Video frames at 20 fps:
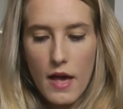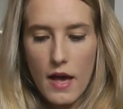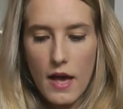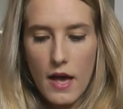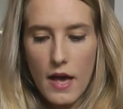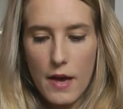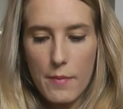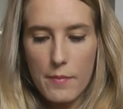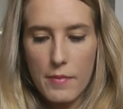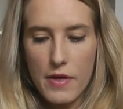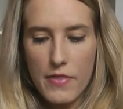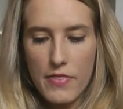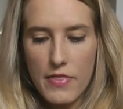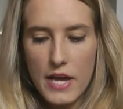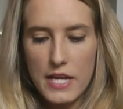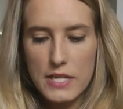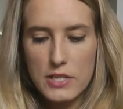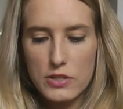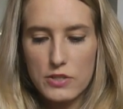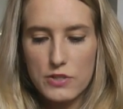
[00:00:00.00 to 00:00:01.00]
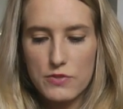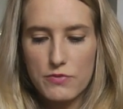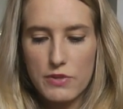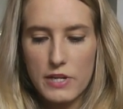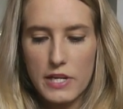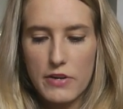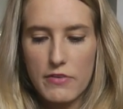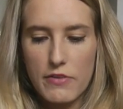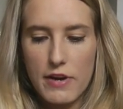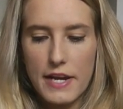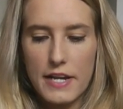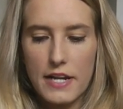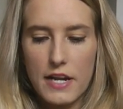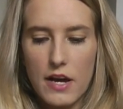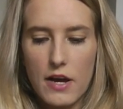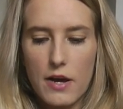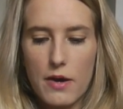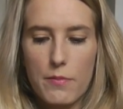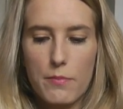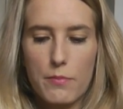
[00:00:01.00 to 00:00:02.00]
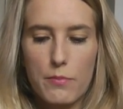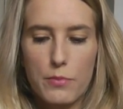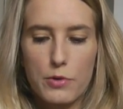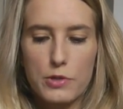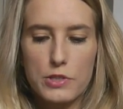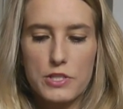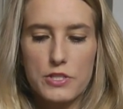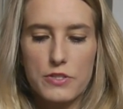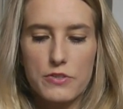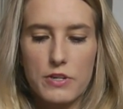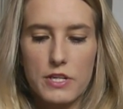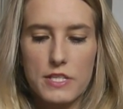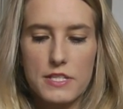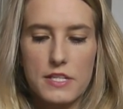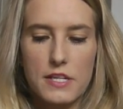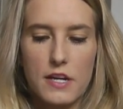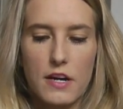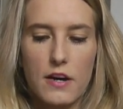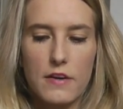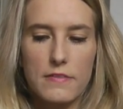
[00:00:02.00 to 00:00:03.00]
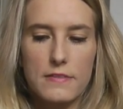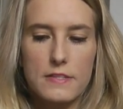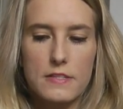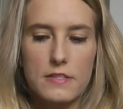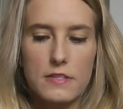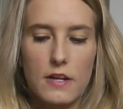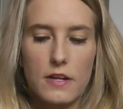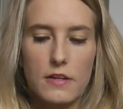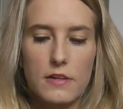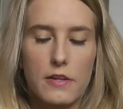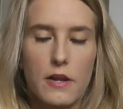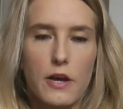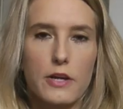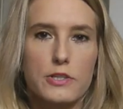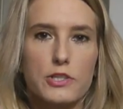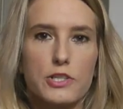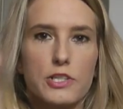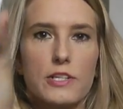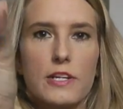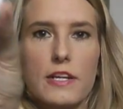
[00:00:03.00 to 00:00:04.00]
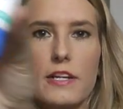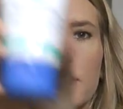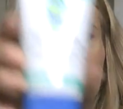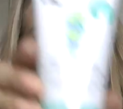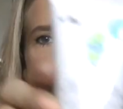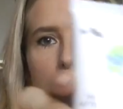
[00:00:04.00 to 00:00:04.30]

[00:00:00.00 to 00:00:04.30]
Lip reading: And they do some really great moisturising after sun lotion, and it